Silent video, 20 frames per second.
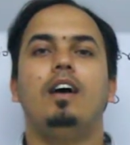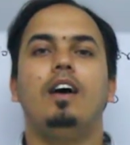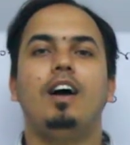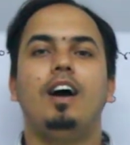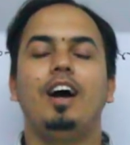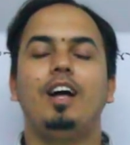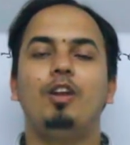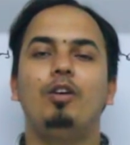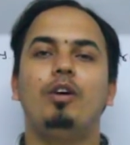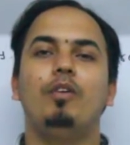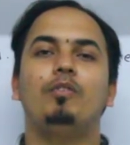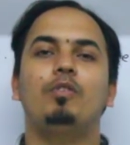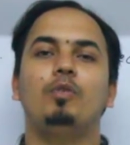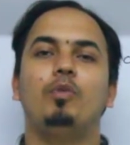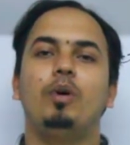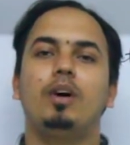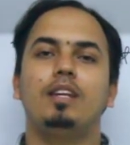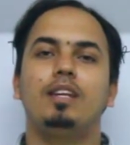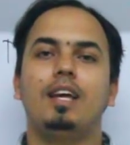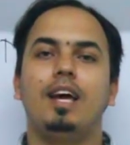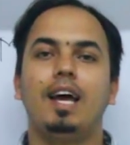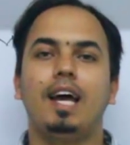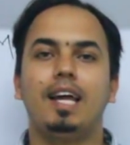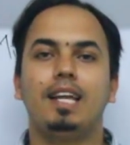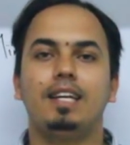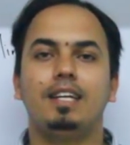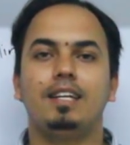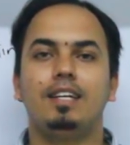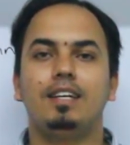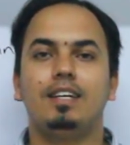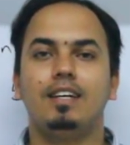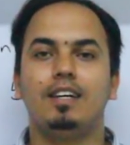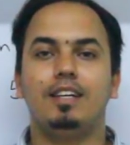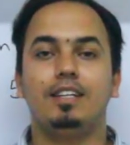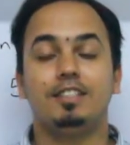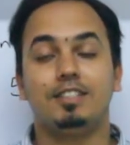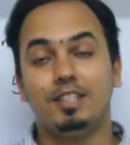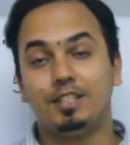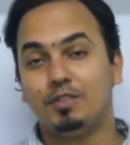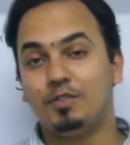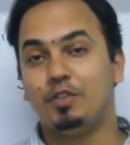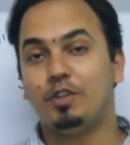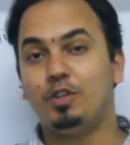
Hello everyone, and in this